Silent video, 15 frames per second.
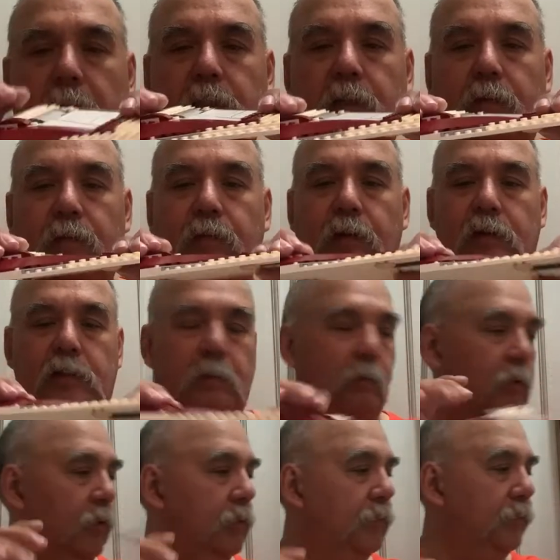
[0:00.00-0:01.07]
actually
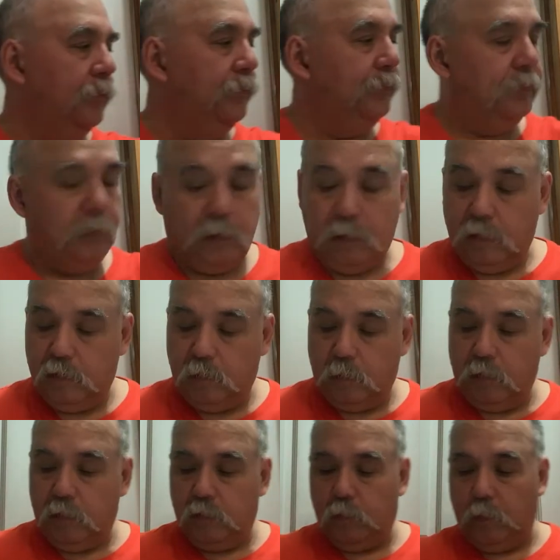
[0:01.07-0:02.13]
invisible. It's one
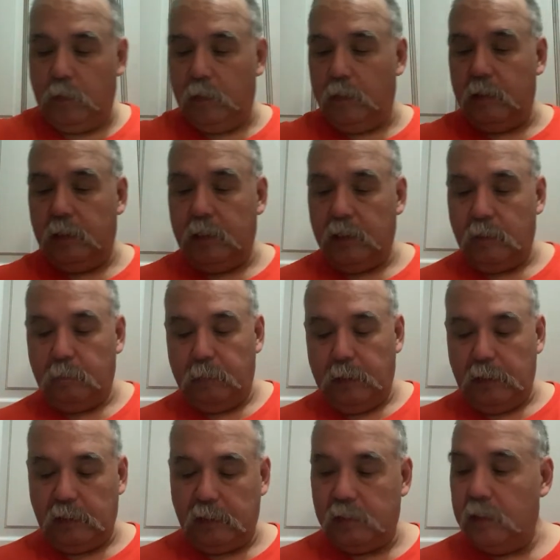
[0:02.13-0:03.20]
of those weird hidden
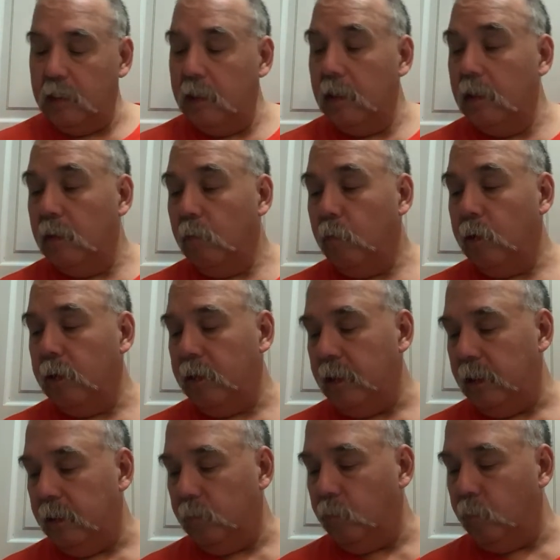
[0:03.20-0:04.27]
pieces. One of the